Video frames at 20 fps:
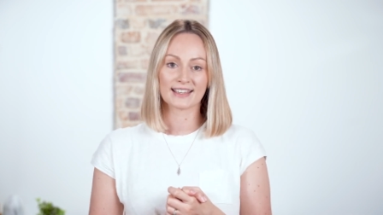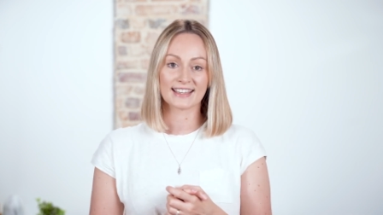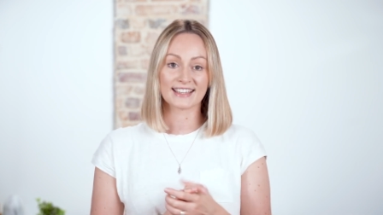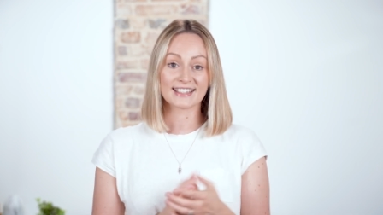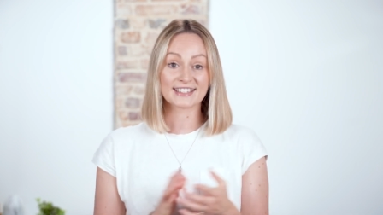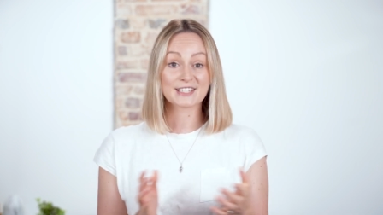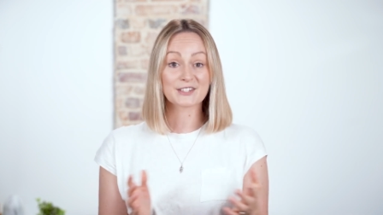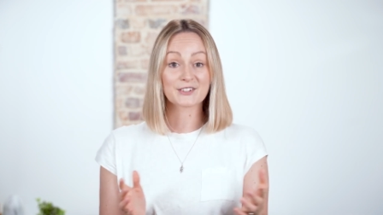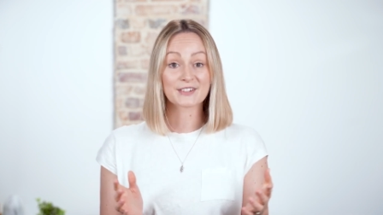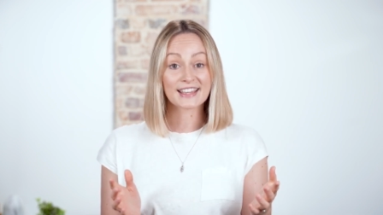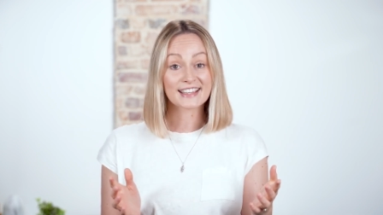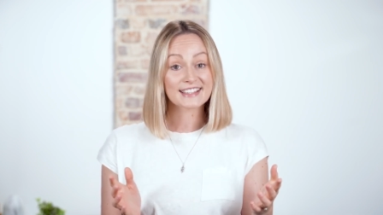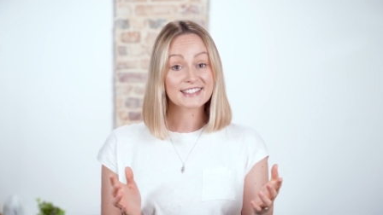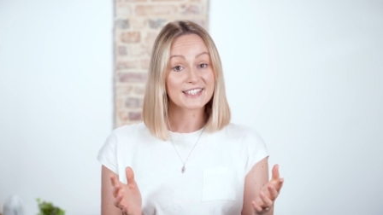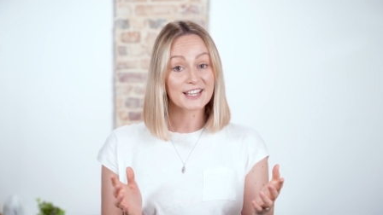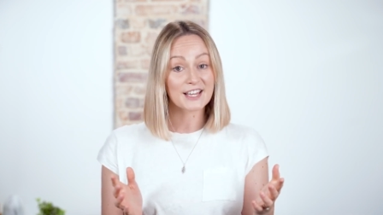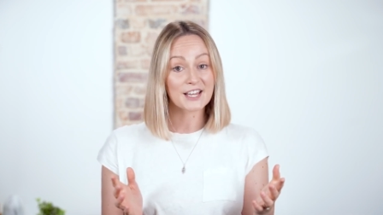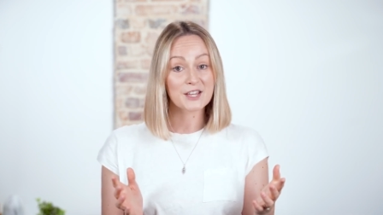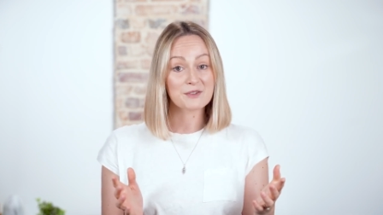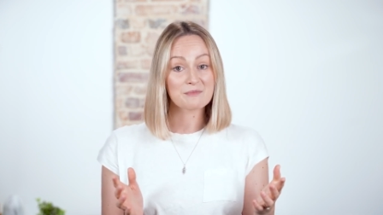Until
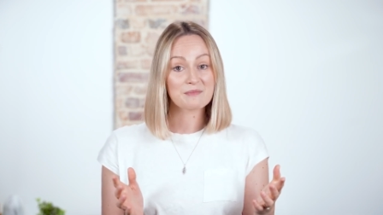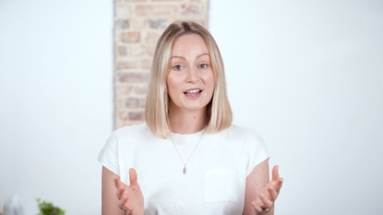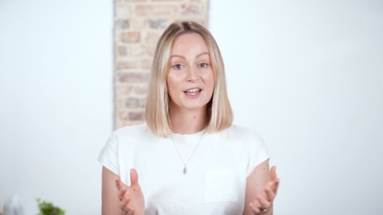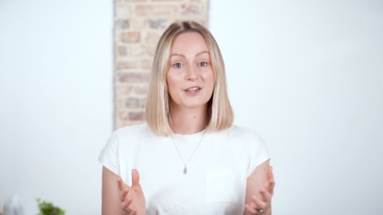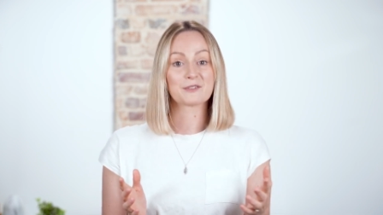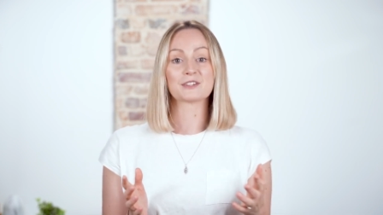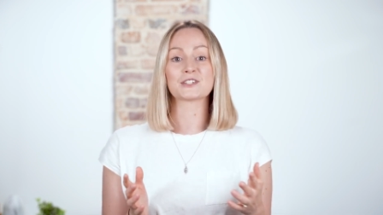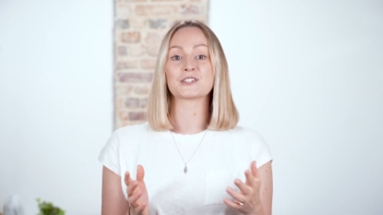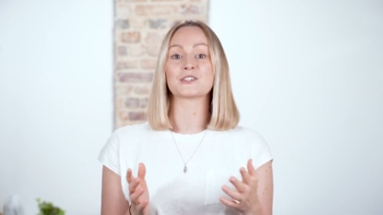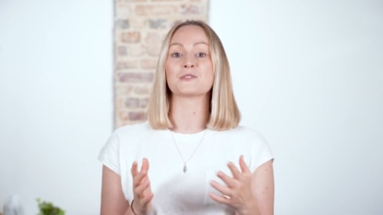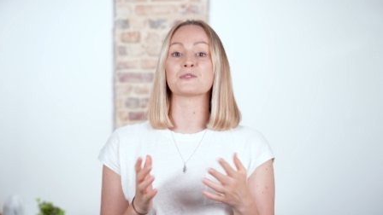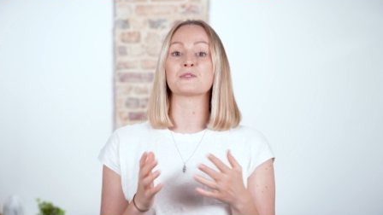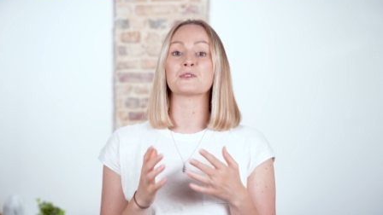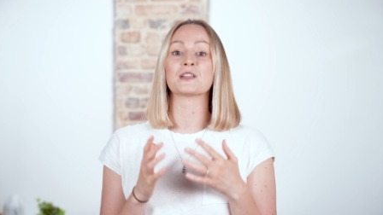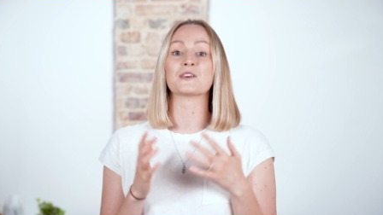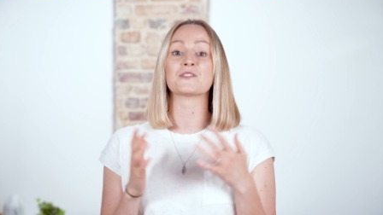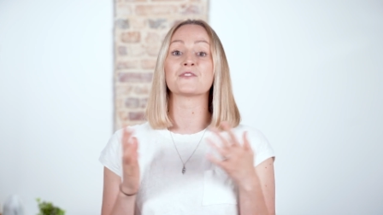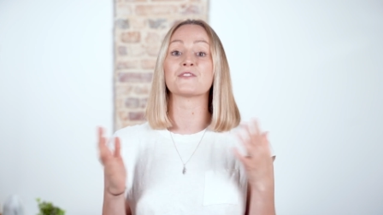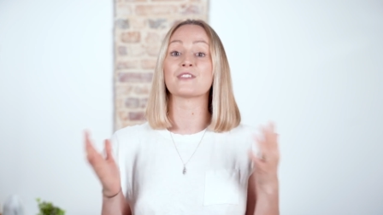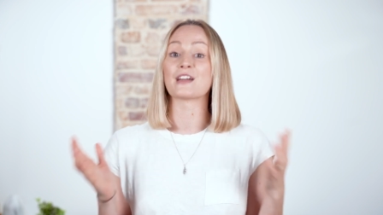next time, I wish you
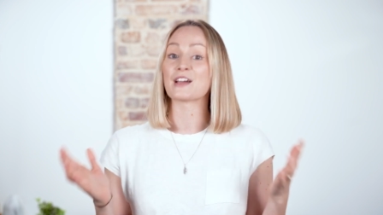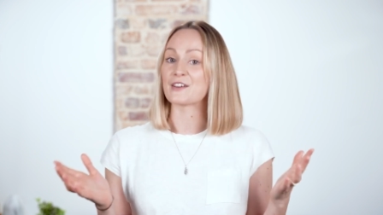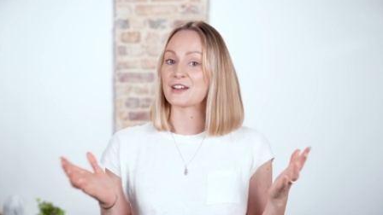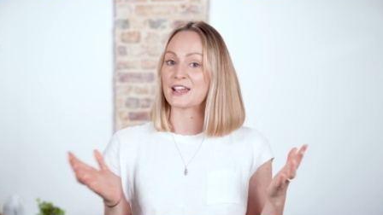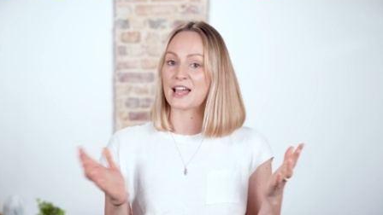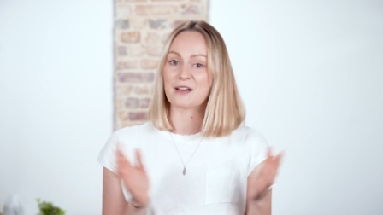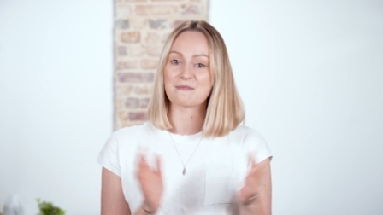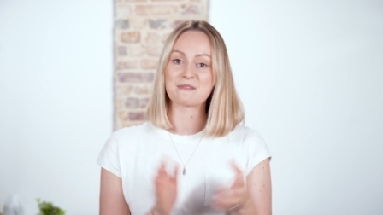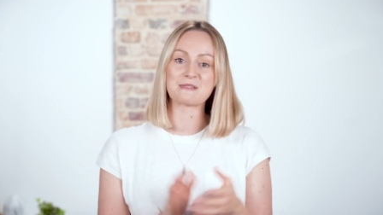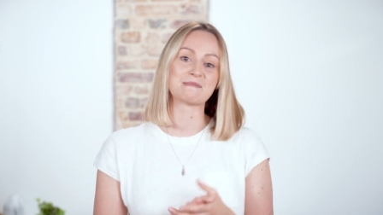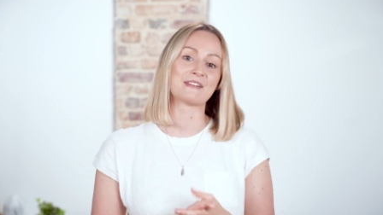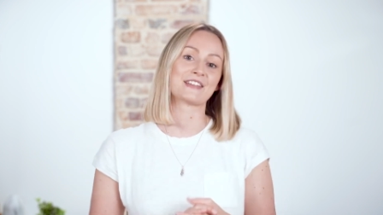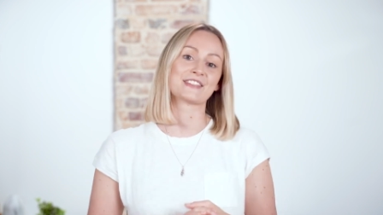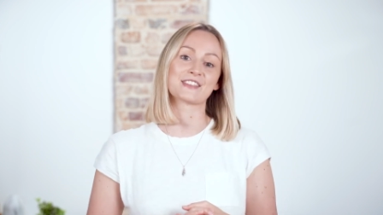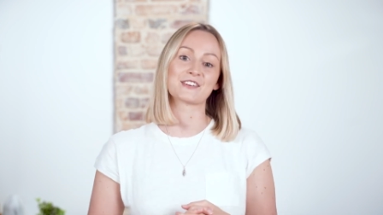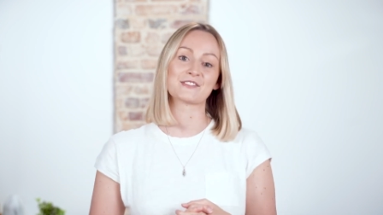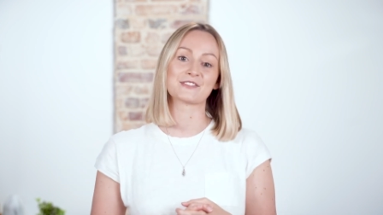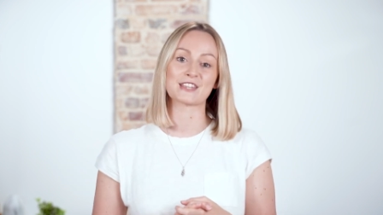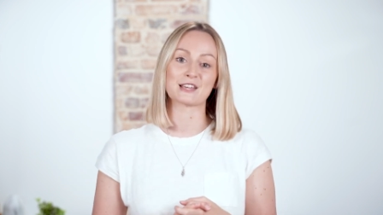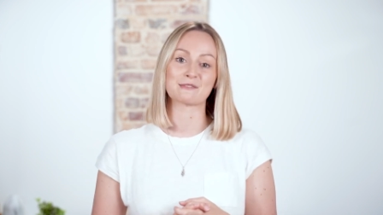all a very happy
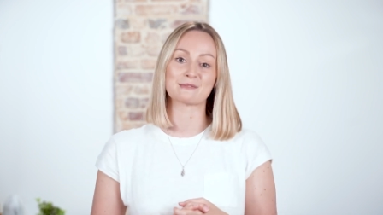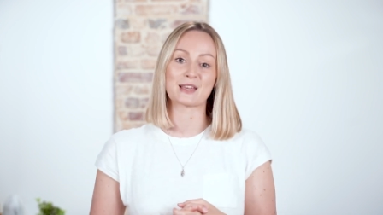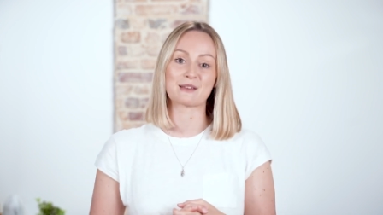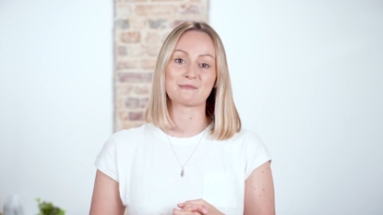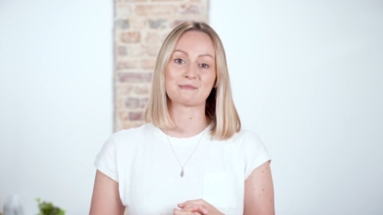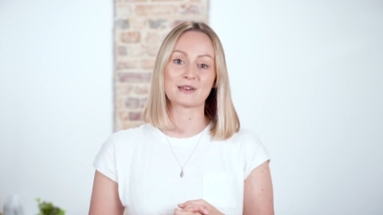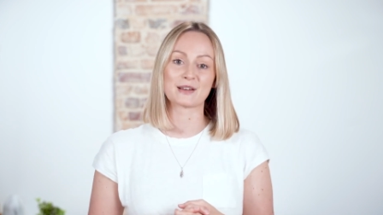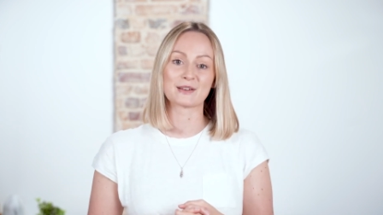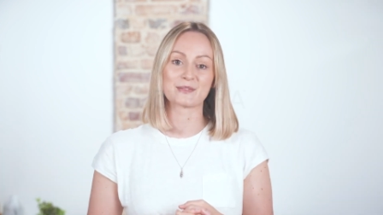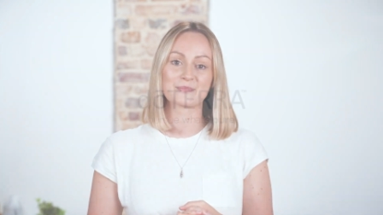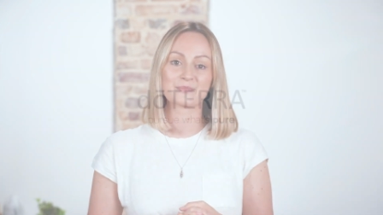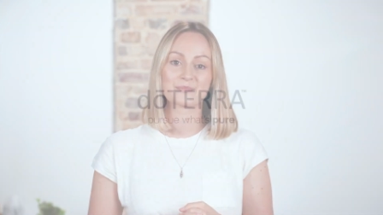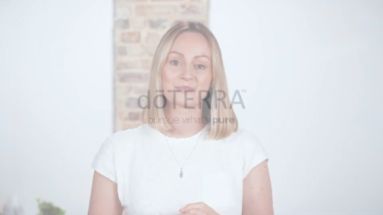month of September.